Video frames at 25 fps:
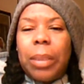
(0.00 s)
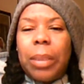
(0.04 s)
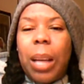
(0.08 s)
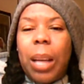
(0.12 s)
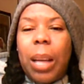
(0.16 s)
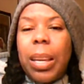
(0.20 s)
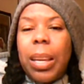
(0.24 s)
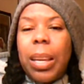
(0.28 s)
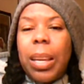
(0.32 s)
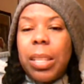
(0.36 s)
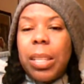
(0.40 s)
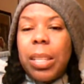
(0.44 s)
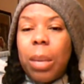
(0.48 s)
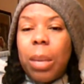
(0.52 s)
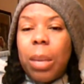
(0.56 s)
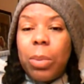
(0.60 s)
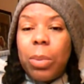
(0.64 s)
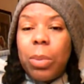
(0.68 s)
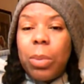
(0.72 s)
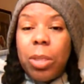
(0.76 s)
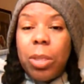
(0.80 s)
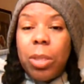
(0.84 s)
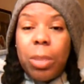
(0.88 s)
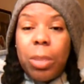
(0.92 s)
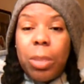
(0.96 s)
I guess I
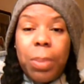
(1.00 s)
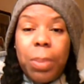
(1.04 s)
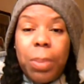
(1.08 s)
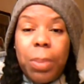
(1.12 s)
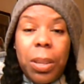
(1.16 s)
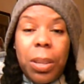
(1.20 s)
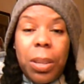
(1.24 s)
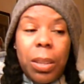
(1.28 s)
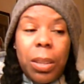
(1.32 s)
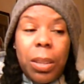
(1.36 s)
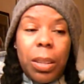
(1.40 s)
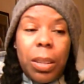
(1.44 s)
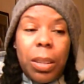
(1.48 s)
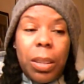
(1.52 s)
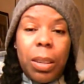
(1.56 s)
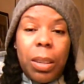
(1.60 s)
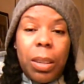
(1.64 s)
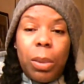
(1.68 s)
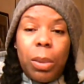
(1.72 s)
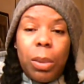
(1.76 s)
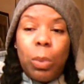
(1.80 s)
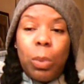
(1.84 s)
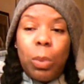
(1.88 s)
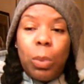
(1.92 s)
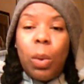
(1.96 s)
was just being
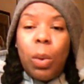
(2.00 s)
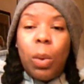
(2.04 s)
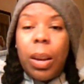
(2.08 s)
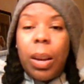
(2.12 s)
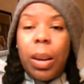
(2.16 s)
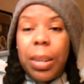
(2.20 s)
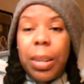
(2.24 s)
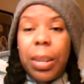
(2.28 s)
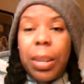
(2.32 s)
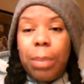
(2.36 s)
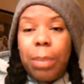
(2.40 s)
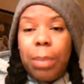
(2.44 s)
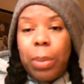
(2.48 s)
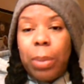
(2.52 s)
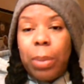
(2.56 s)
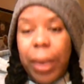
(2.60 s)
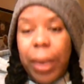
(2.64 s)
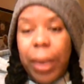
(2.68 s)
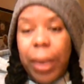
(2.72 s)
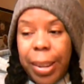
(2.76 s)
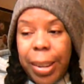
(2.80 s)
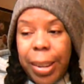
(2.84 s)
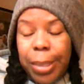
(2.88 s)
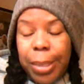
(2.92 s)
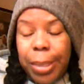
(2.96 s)
a whiny
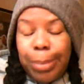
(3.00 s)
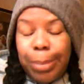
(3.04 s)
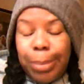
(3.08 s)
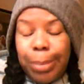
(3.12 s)
brat.